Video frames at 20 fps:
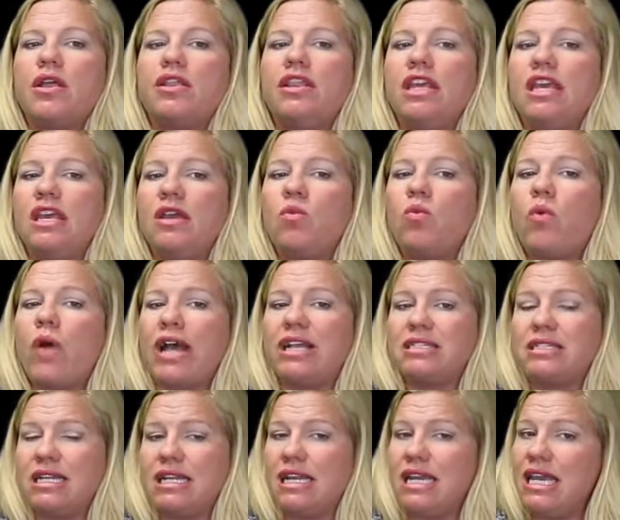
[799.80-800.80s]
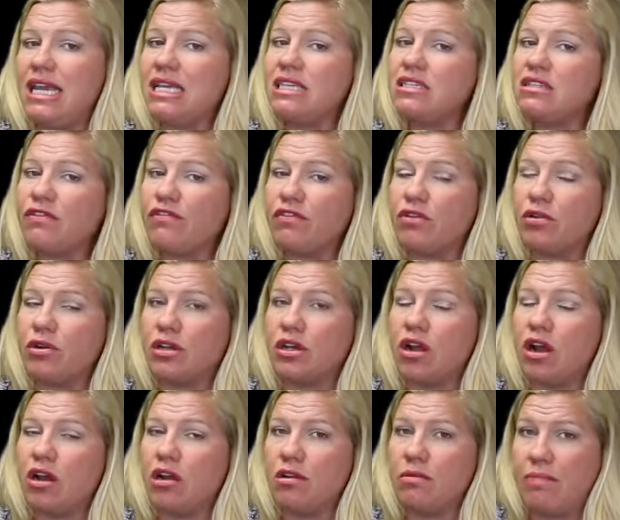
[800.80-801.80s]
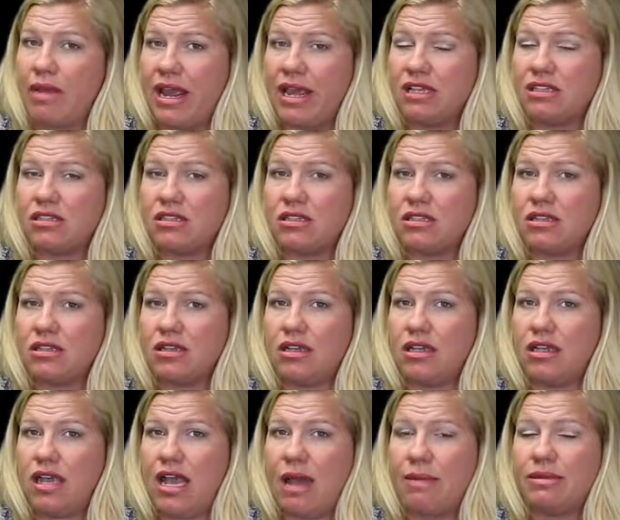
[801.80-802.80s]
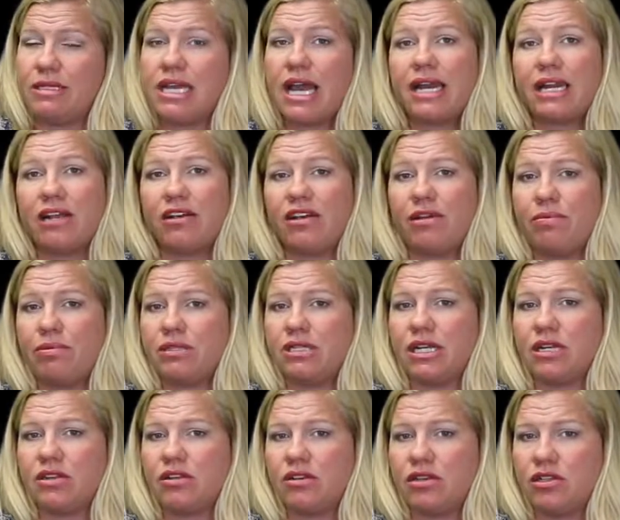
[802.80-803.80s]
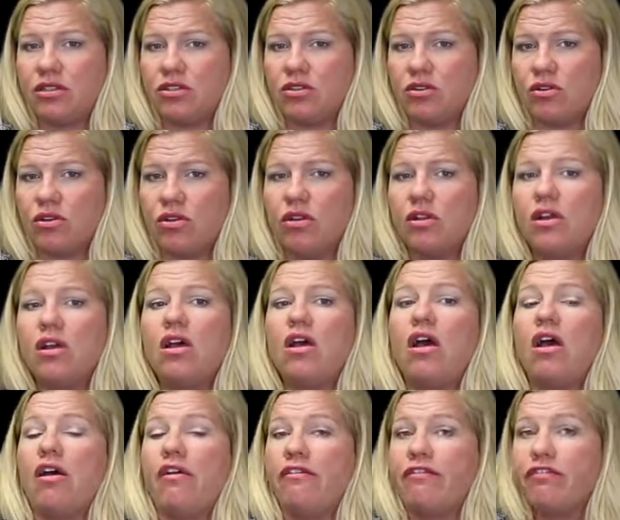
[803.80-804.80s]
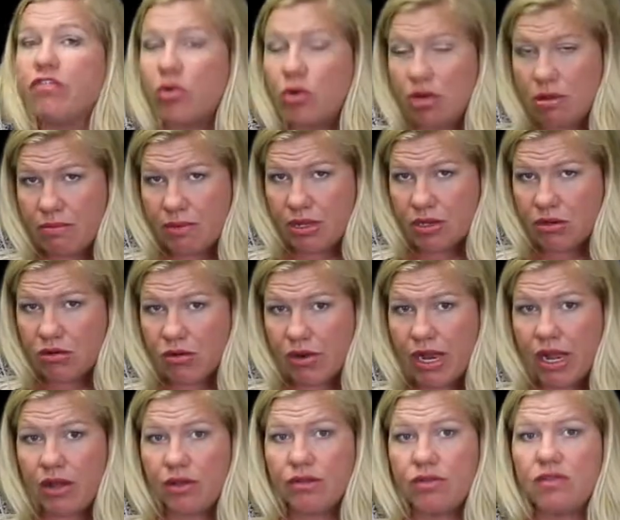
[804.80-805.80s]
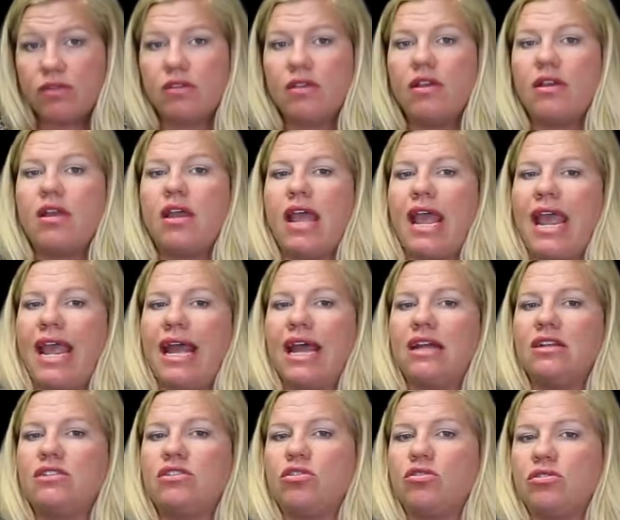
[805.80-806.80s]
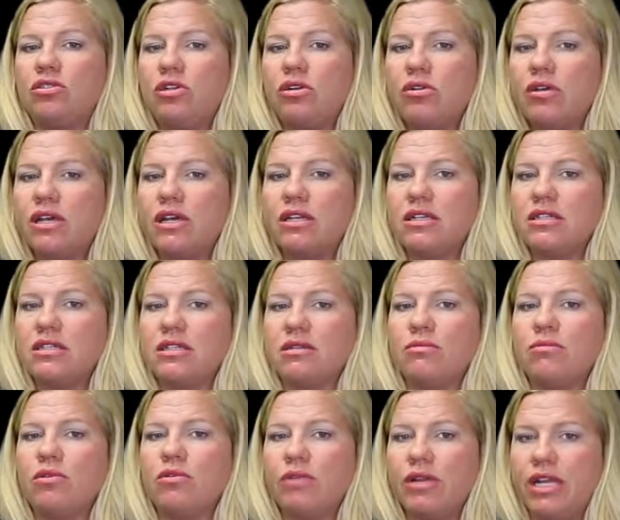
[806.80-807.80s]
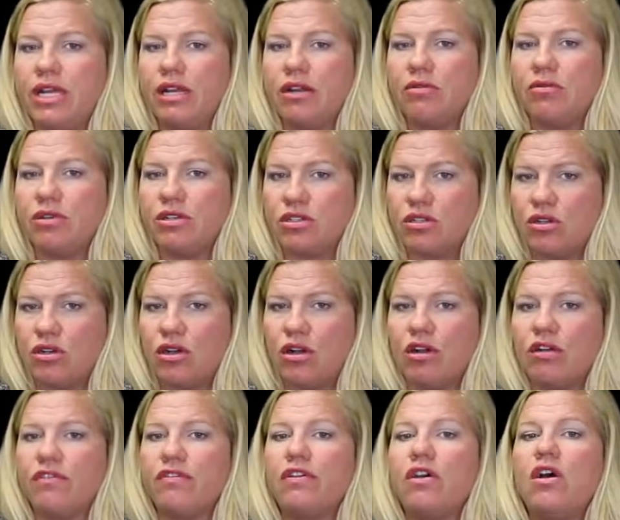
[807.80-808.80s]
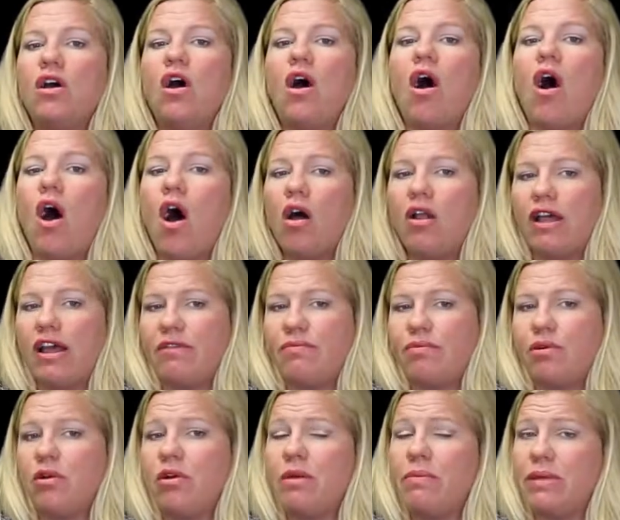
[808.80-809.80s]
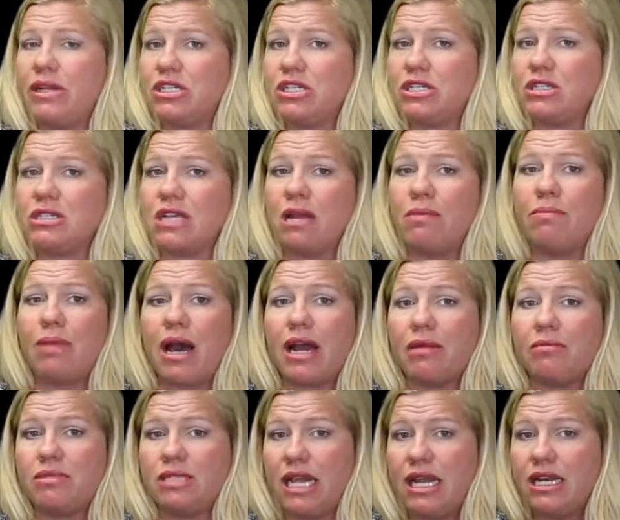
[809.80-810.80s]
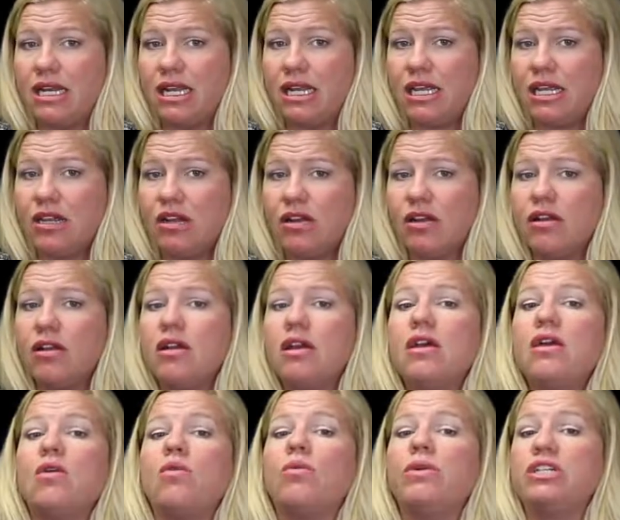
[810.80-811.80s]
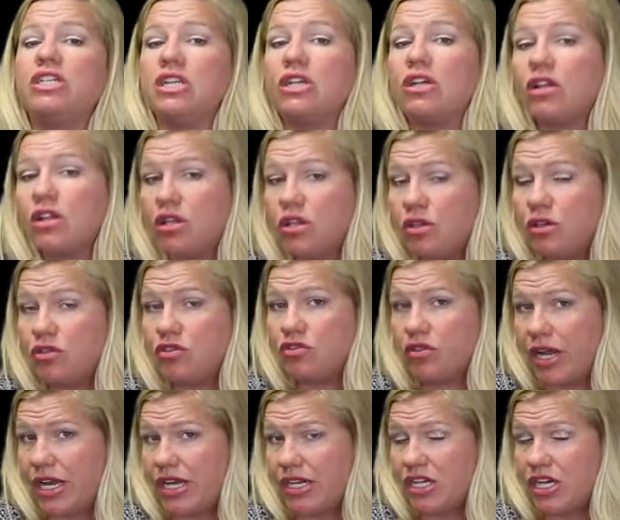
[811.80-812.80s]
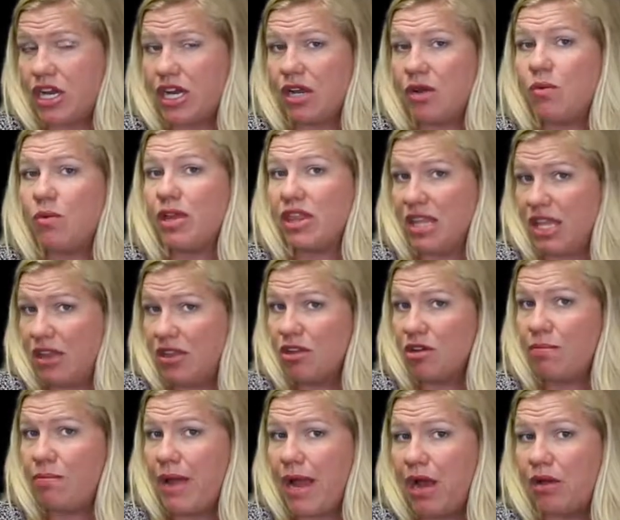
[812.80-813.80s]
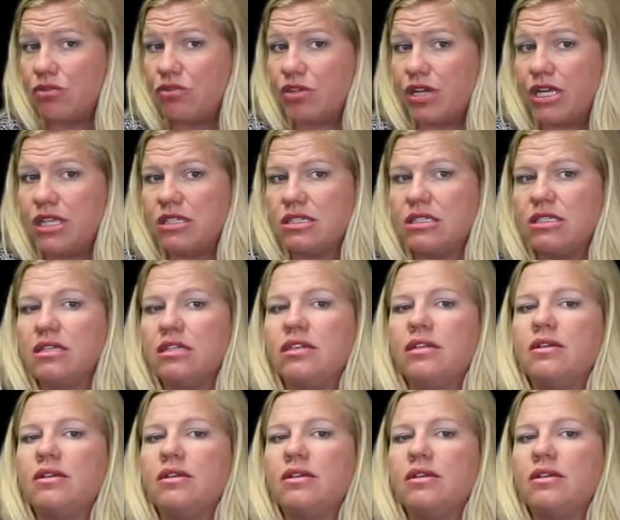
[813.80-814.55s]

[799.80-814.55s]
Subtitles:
The west and east Florida Garden Banks habitat area of particular concern, Florida Middle Grounds, and Tortugas Marine Reserve all have prohibitions on bottom tending gear, which include dredging within their boundaries.